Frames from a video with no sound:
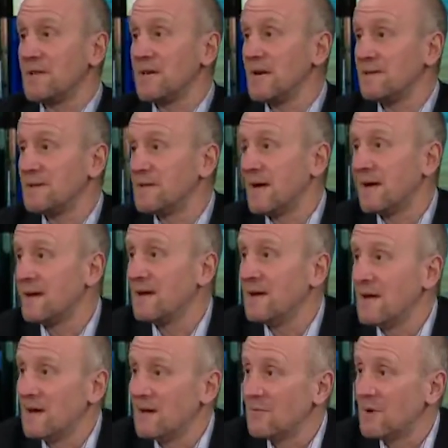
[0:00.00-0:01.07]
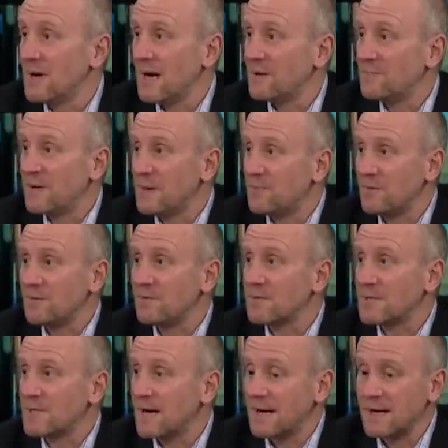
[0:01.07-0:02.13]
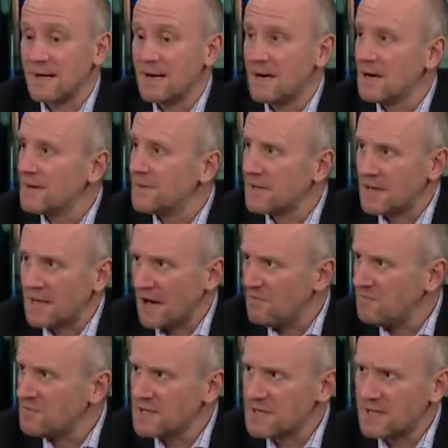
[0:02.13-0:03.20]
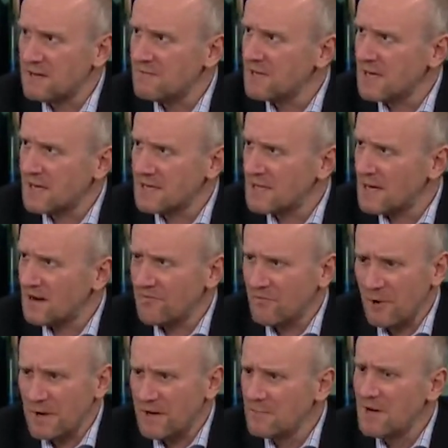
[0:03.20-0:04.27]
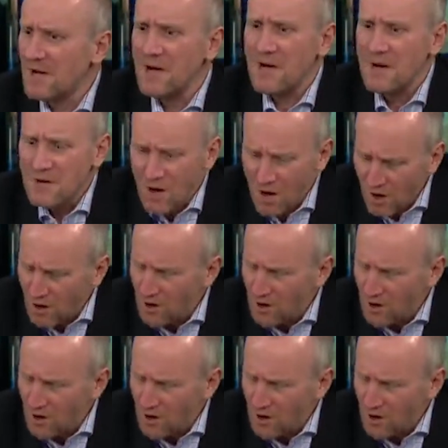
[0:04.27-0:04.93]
the other day, we had people saying, the government's giving us our freedom. No. No.